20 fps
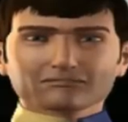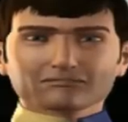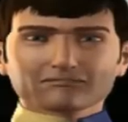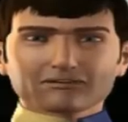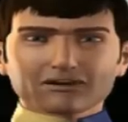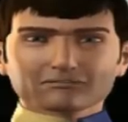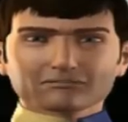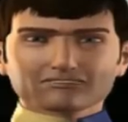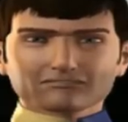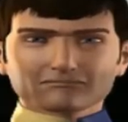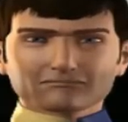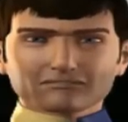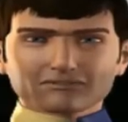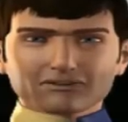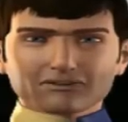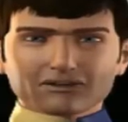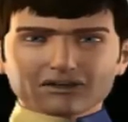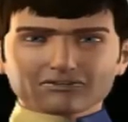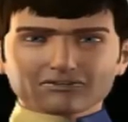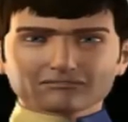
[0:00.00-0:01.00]
But to them,
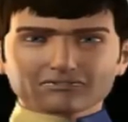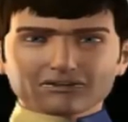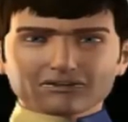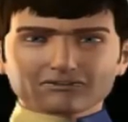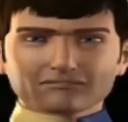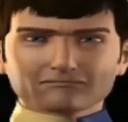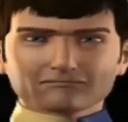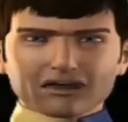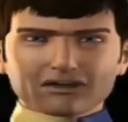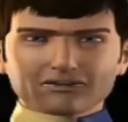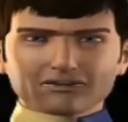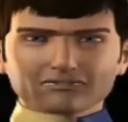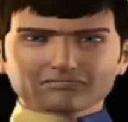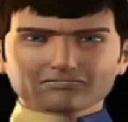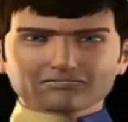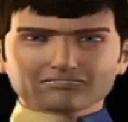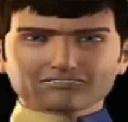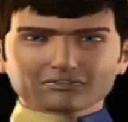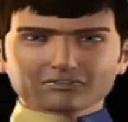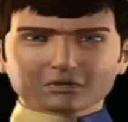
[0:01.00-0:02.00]
I say, "Pah!"
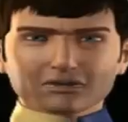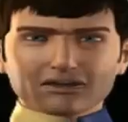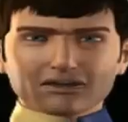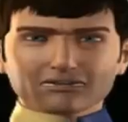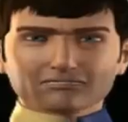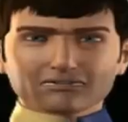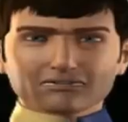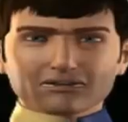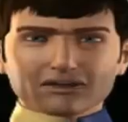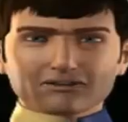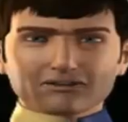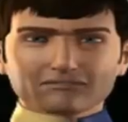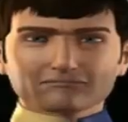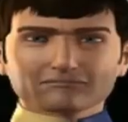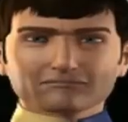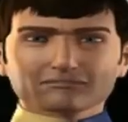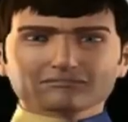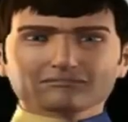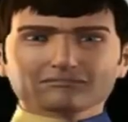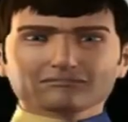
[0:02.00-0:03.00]
They do not scare
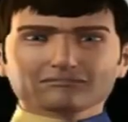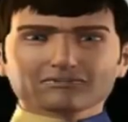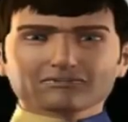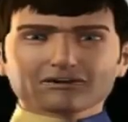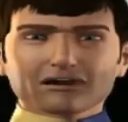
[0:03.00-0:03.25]
me.